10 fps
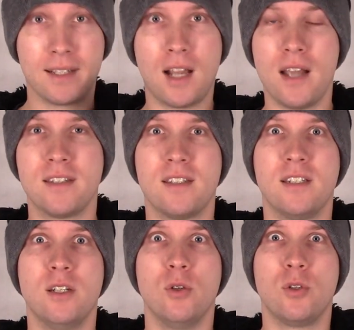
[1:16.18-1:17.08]
causes
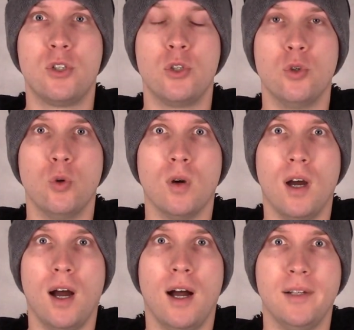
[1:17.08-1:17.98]
you
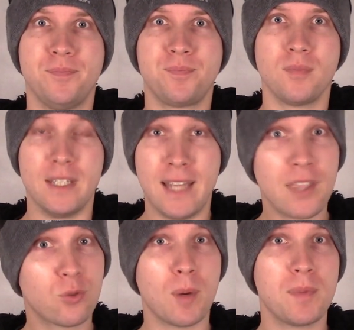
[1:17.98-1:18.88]
to
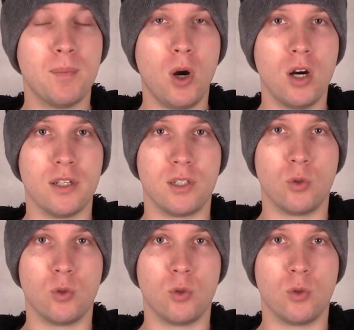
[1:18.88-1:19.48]
death grip the bars.